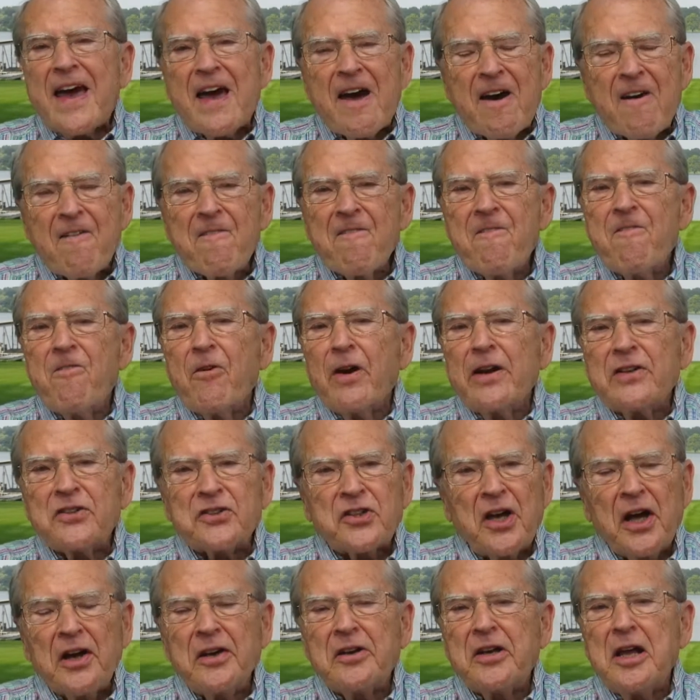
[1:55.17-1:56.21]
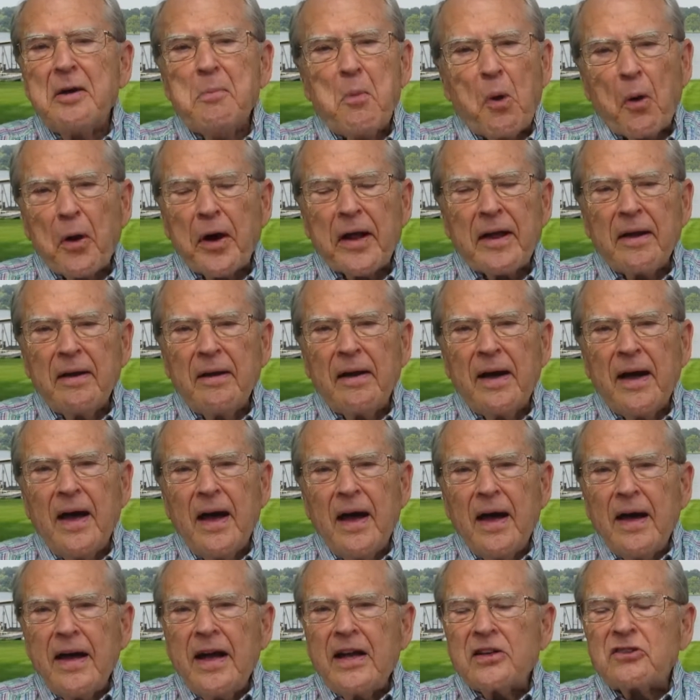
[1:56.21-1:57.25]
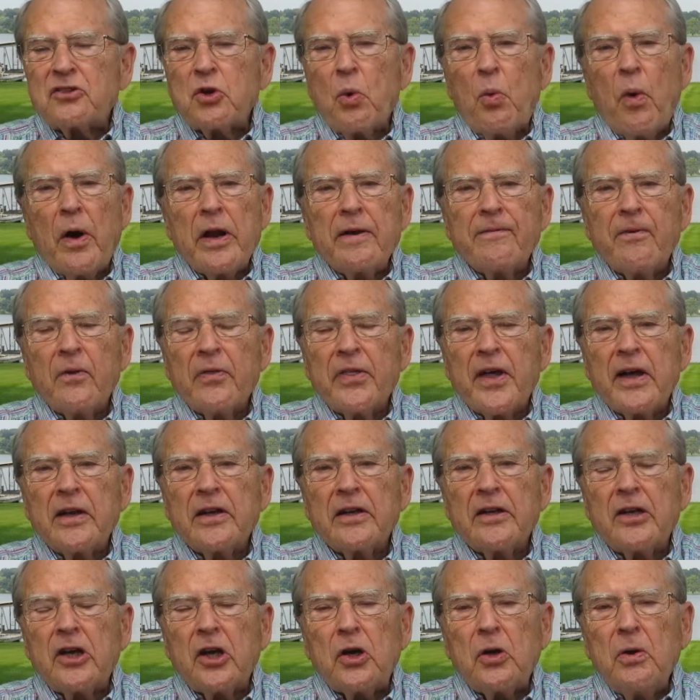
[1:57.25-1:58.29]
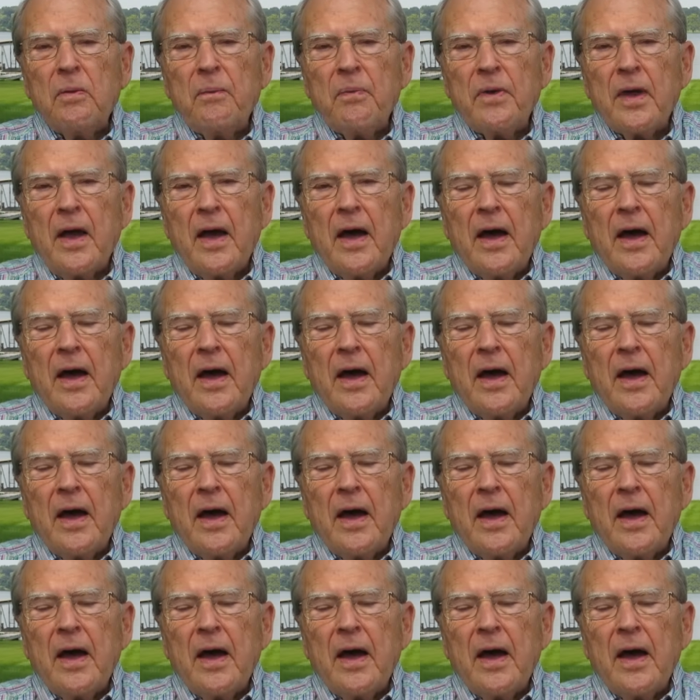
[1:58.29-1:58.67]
every Sunday morning. It's a wonderful thing to do.